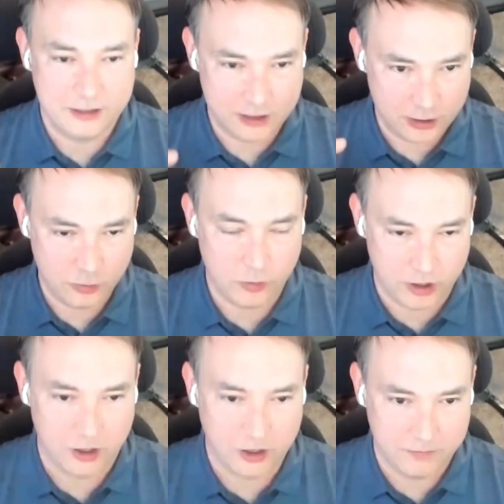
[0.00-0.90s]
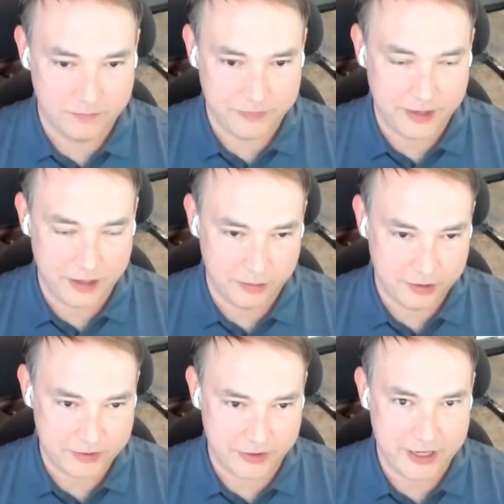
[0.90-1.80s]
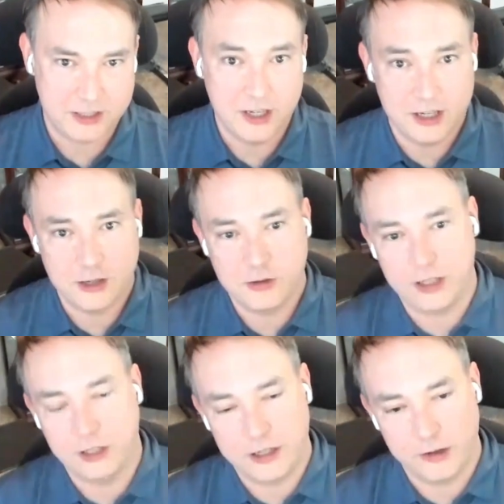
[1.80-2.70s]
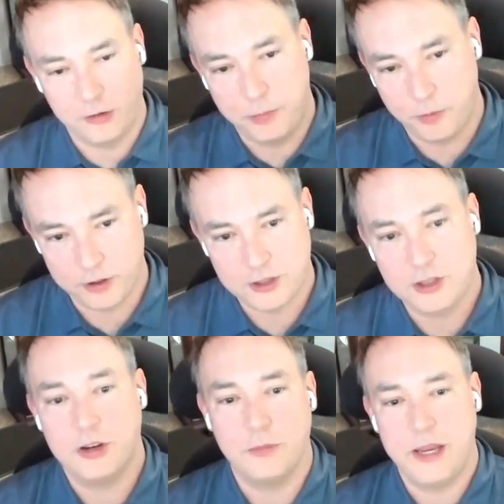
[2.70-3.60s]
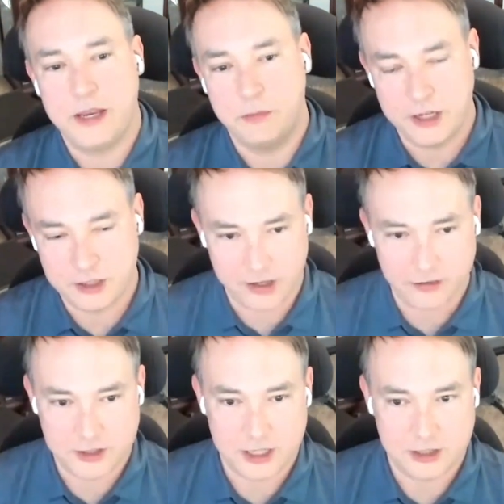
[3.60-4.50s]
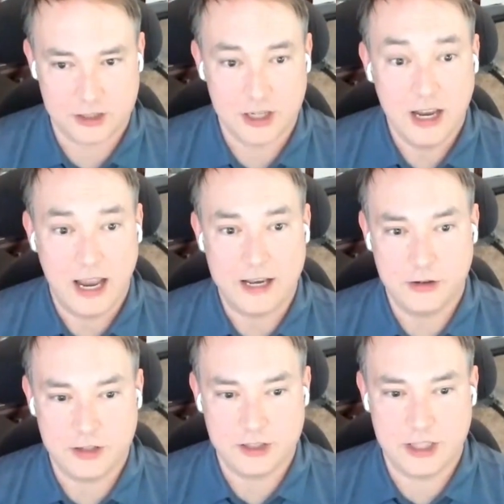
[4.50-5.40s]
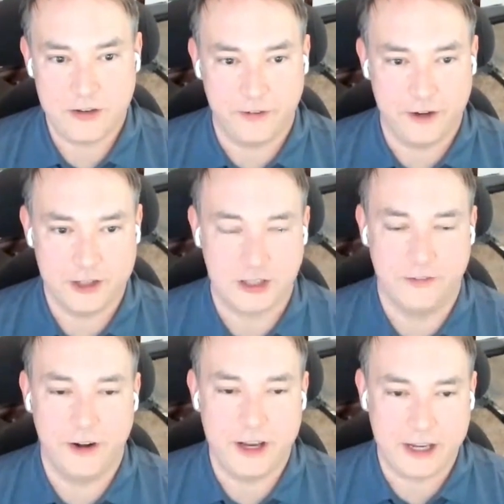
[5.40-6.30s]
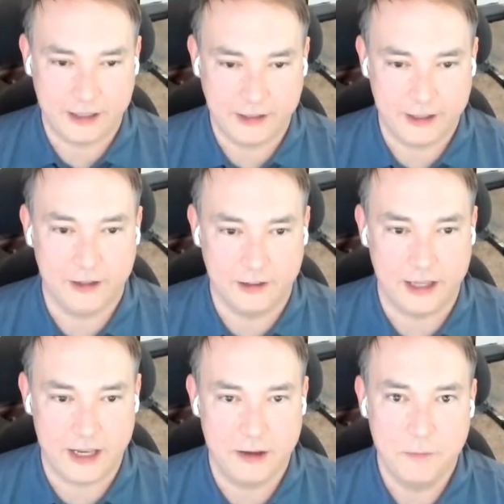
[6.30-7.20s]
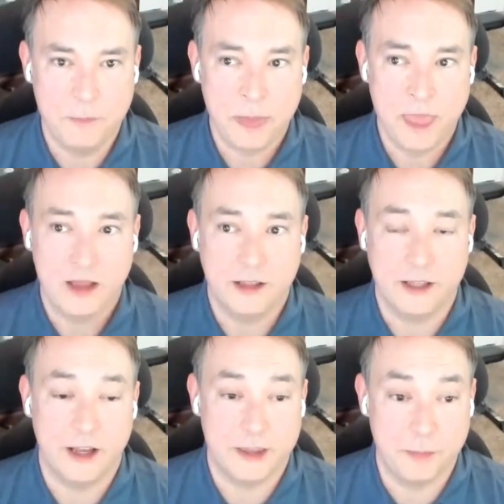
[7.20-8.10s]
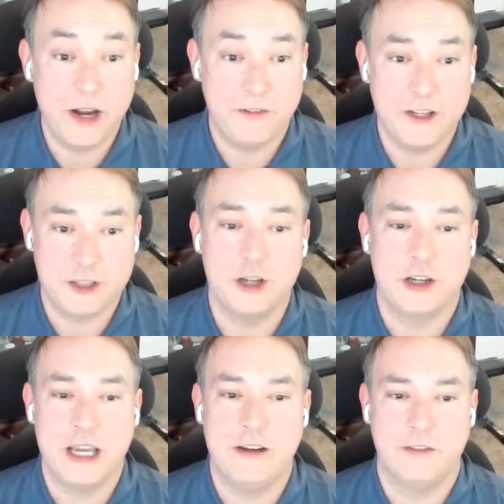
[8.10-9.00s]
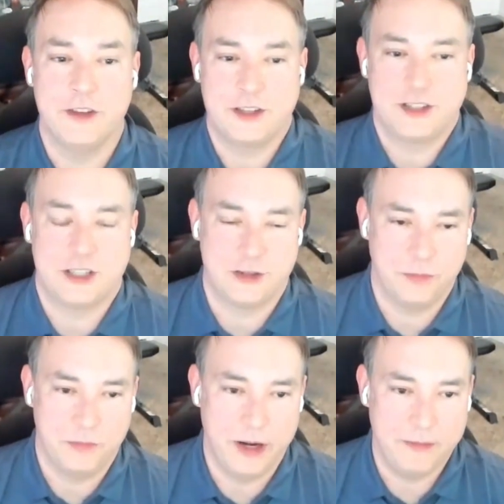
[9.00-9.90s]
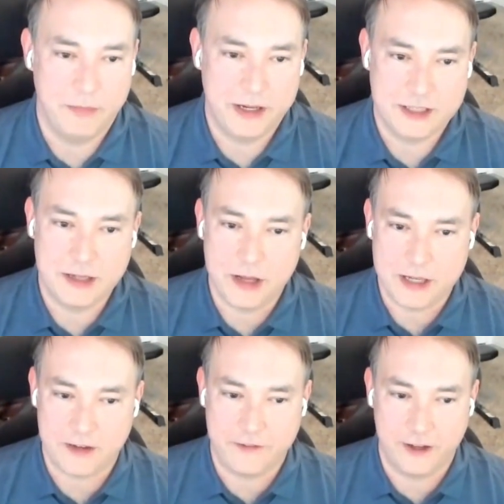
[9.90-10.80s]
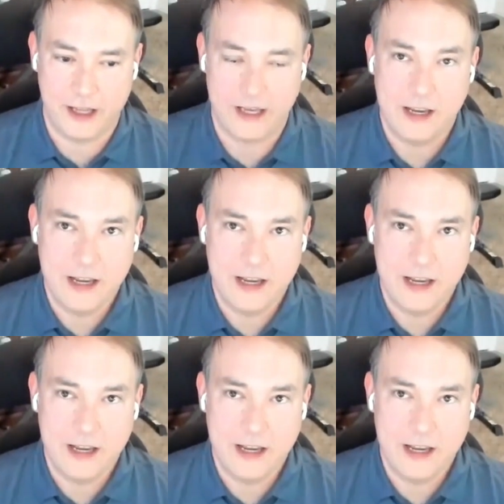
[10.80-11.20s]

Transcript: to our, you know, device. You can look at reports, you can make administrative changes, and you can see for yourself very clearly the benefits you're getting from the system, right? Because sometimes I feel like